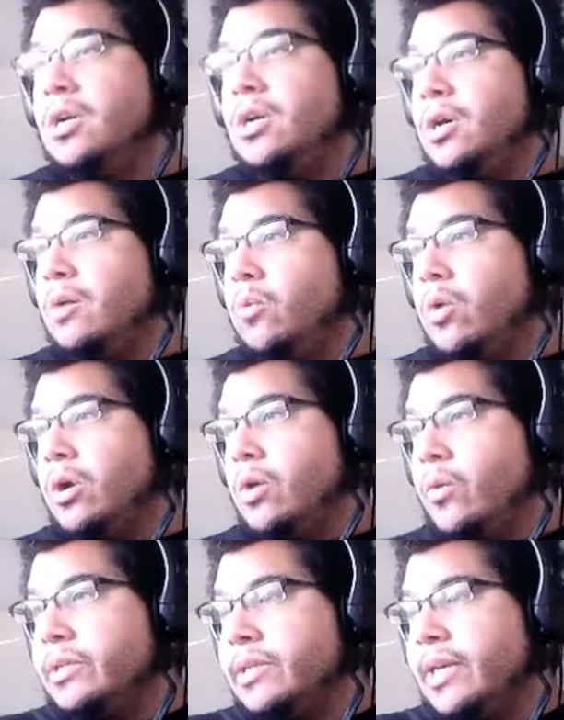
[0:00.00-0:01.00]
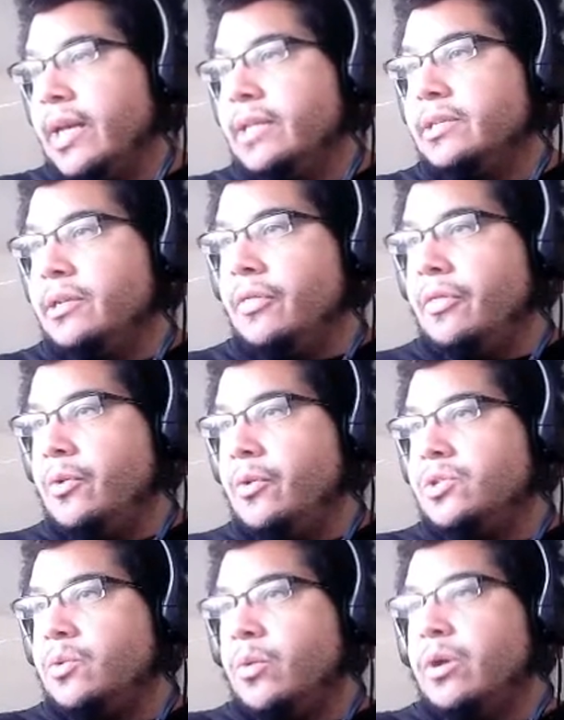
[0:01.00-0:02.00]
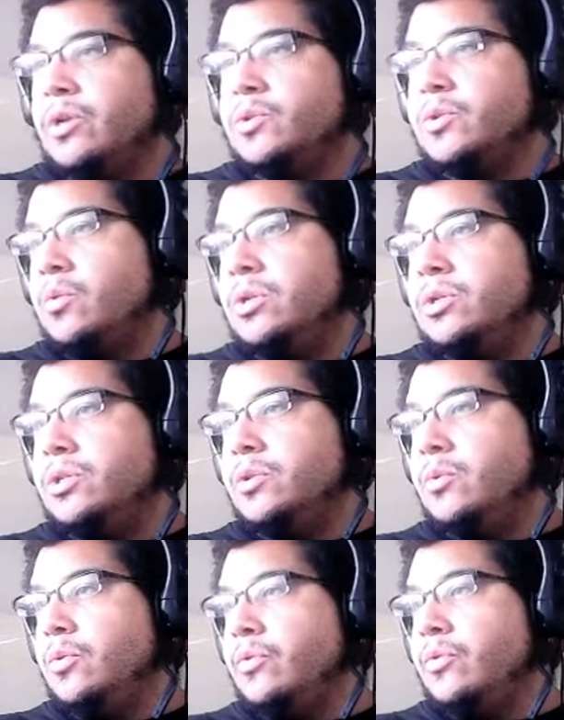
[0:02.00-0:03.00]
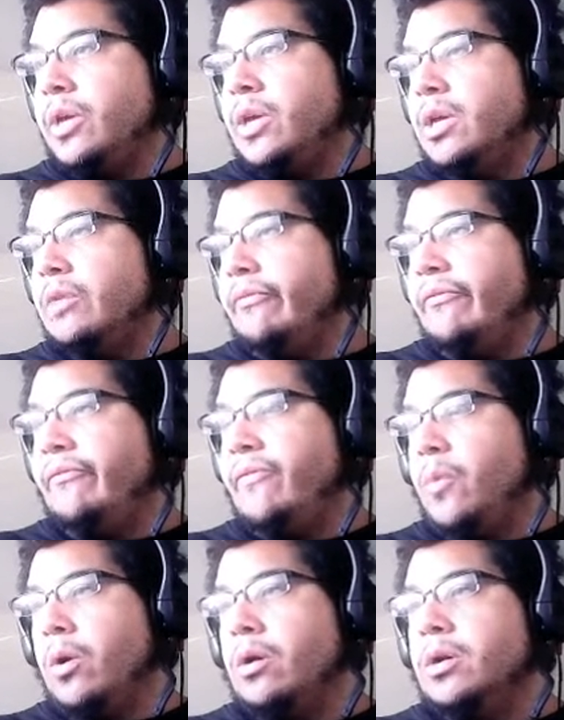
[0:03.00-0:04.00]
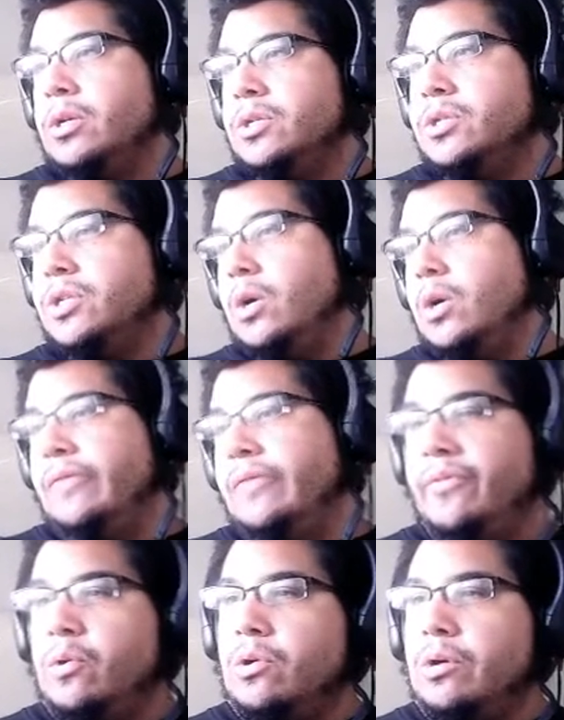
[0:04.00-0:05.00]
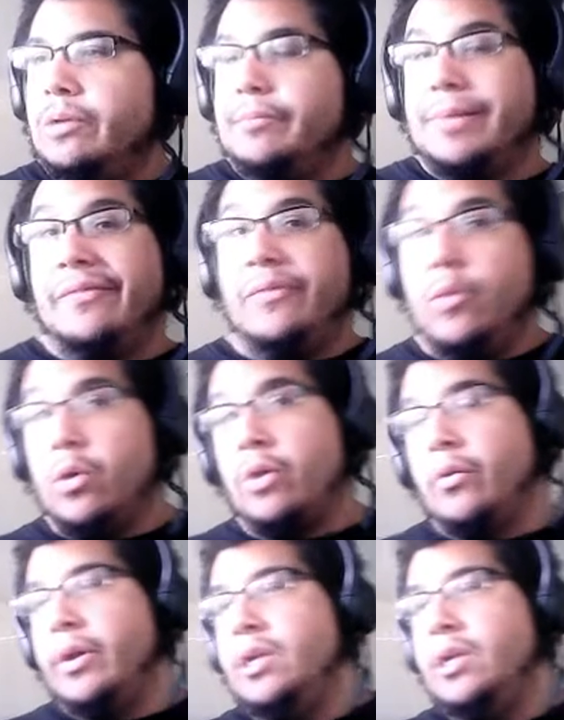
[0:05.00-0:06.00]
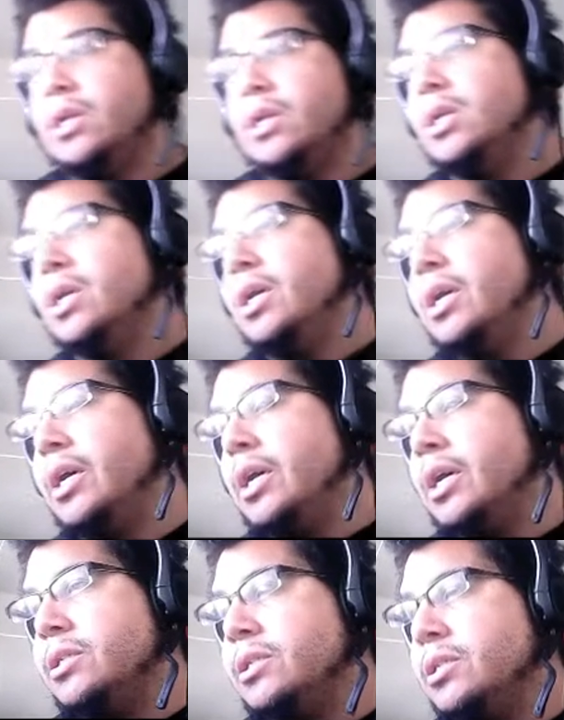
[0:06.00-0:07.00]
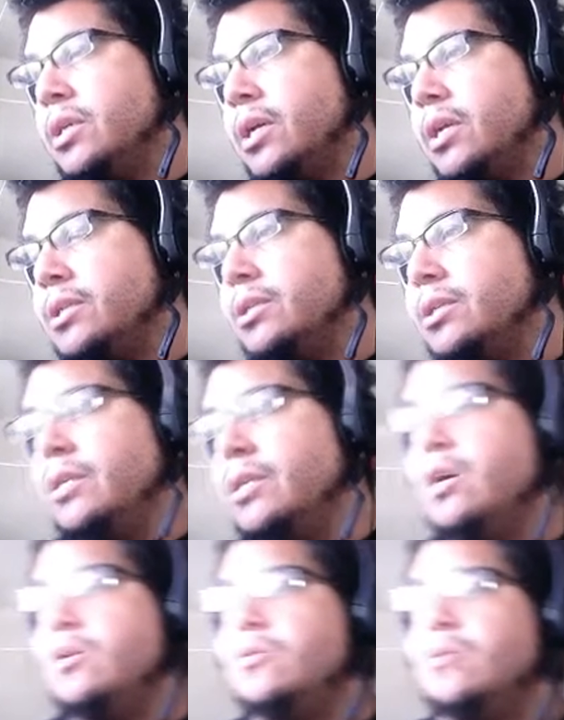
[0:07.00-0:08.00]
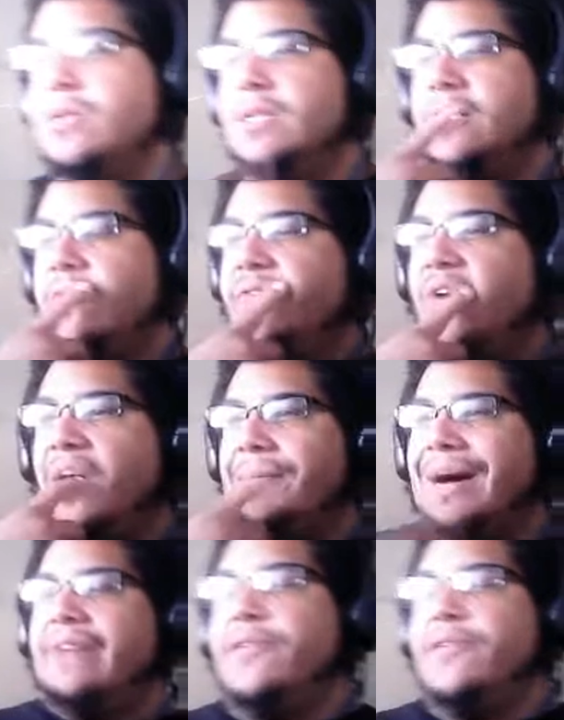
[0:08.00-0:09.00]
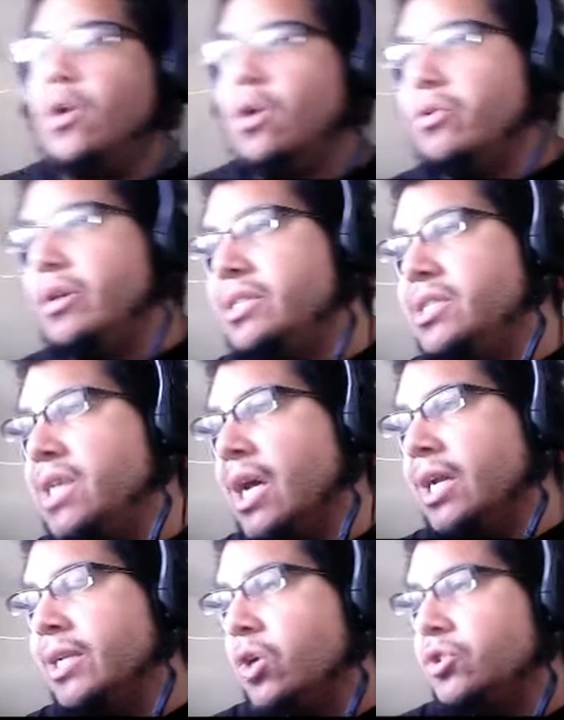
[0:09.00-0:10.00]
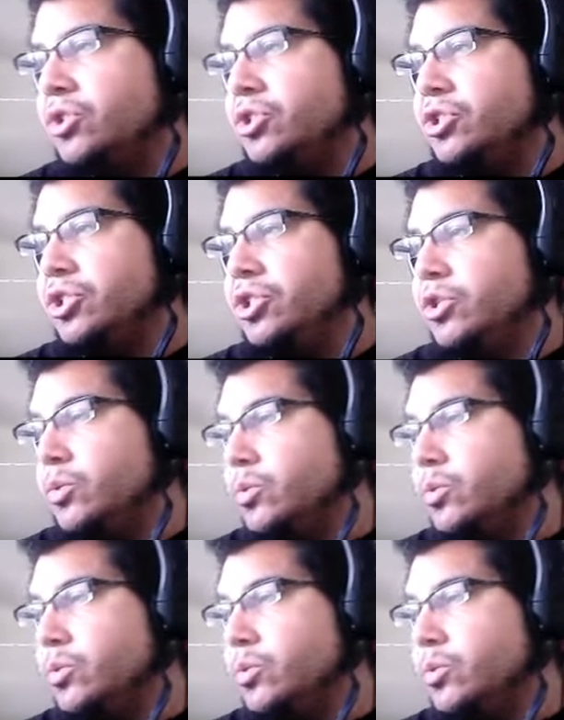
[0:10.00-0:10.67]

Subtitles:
we're going to get those squares, which are 1, 2, 3, 4. So a 4 by 4 grid. It's no 4 by 4 grid shall not do.